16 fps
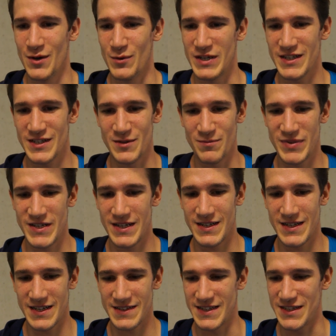we just
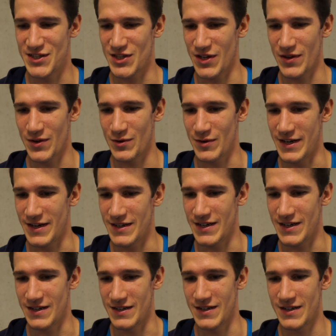competed against each other and,
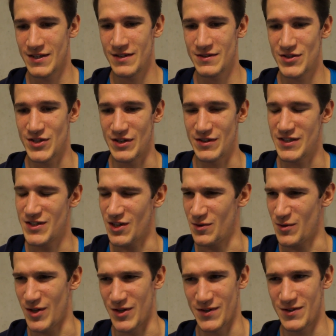and cheered each
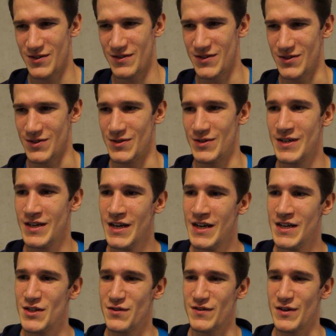other on to,
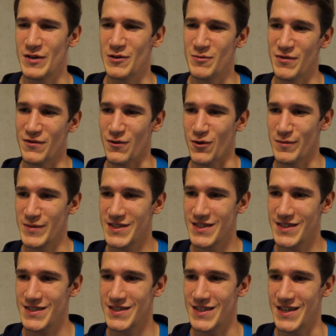to very good
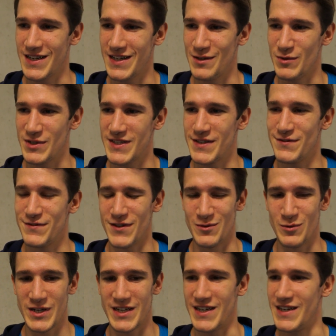performances, and it was a
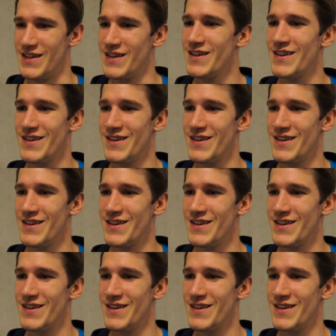fun weekend.